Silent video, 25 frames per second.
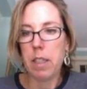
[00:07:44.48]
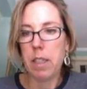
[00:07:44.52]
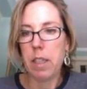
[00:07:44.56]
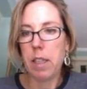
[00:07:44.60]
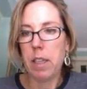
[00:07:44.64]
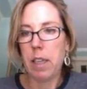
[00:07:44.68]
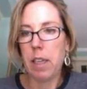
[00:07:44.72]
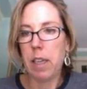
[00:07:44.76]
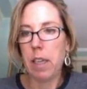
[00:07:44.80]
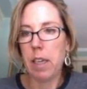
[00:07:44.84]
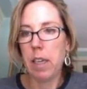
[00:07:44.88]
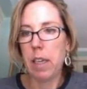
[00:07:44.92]

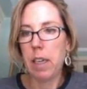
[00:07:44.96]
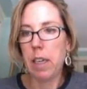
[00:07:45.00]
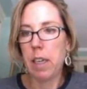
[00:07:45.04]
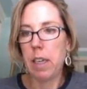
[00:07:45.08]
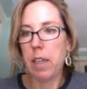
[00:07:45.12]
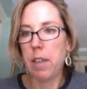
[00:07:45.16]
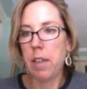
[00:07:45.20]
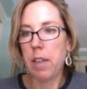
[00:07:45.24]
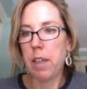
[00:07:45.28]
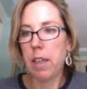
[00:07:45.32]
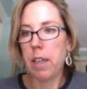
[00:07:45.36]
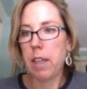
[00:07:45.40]

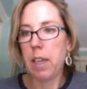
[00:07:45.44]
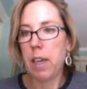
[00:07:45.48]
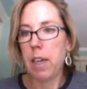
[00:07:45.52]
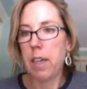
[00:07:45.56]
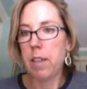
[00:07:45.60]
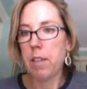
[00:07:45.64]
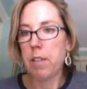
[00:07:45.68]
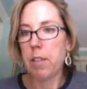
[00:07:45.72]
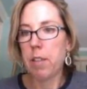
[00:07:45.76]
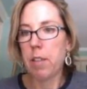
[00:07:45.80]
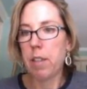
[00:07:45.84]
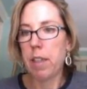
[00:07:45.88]
and it
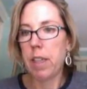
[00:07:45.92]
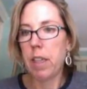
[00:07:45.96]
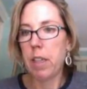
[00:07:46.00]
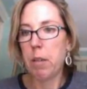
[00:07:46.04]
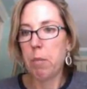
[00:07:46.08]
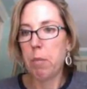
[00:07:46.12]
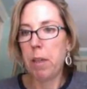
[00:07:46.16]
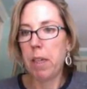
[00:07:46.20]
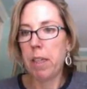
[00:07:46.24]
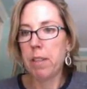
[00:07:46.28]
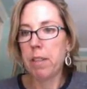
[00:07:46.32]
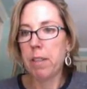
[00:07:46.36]
kind of, so
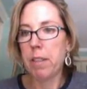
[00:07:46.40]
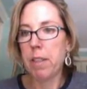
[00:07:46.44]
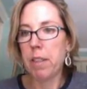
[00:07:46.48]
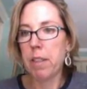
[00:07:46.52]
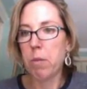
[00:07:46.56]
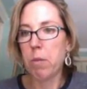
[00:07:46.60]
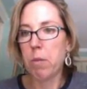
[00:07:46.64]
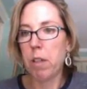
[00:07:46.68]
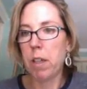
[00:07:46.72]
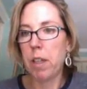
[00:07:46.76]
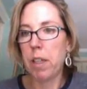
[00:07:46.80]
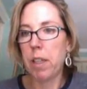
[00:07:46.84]
here basically
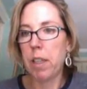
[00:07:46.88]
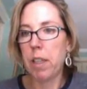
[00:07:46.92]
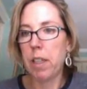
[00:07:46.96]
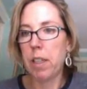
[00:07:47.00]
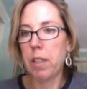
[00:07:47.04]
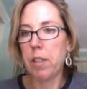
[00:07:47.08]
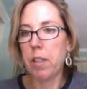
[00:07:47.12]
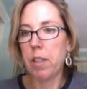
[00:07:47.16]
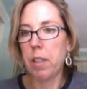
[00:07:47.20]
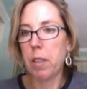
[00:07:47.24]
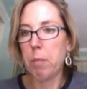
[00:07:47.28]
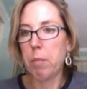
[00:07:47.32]
is where you're going
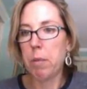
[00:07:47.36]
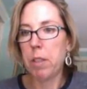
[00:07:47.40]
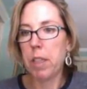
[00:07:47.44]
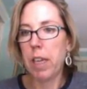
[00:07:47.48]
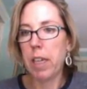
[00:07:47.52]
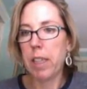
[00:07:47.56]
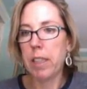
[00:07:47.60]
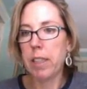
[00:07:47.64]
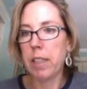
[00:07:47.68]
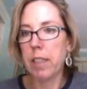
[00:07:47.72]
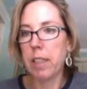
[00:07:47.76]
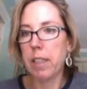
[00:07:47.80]
to do your
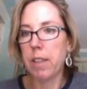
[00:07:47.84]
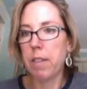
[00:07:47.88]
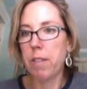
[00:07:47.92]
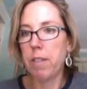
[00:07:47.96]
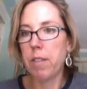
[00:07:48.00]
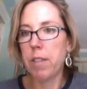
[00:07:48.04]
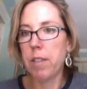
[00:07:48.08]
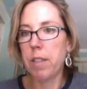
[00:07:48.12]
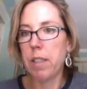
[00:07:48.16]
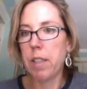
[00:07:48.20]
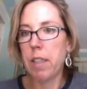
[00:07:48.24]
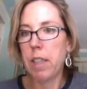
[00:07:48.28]

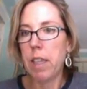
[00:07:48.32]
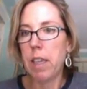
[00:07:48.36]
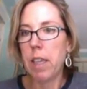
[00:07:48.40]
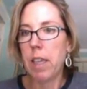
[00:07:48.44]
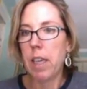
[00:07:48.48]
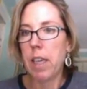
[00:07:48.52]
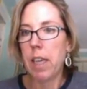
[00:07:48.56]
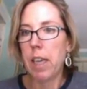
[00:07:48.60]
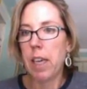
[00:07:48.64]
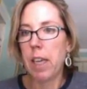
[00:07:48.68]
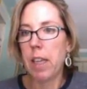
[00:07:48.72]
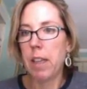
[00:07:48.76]
objectives,
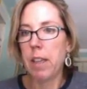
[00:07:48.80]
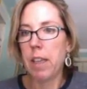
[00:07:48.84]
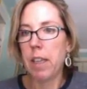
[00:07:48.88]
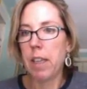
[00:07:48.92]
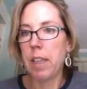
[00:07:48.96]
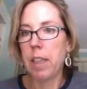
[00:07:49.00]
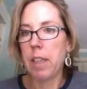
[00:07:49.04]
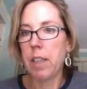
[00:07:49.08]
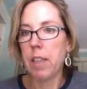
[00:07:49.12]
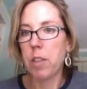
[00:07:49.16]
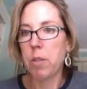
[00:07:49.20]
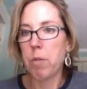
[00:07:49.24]
and
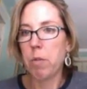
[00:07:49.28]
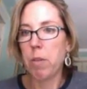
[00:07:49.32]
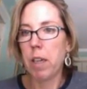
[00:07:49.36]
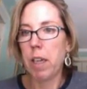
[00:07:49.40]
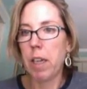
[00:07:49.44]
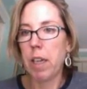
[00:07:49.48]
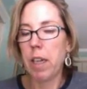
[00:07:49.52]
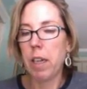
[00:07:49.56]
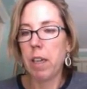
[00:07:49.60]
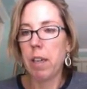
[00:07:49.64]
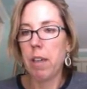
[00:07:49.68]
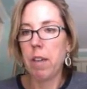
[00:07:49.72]
then here's
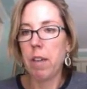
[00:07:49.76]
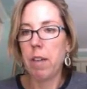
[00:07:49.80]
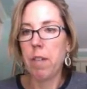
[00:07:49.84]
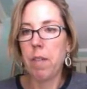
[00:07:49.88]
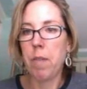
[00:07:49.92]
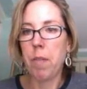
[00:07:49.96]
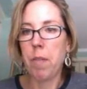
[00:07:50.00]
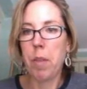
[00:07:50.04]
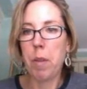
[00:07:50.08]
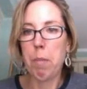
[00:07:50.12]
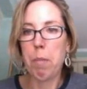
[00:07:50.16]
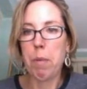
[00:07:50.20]
where
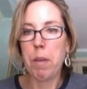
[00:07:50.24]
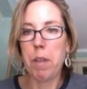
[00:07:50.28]
the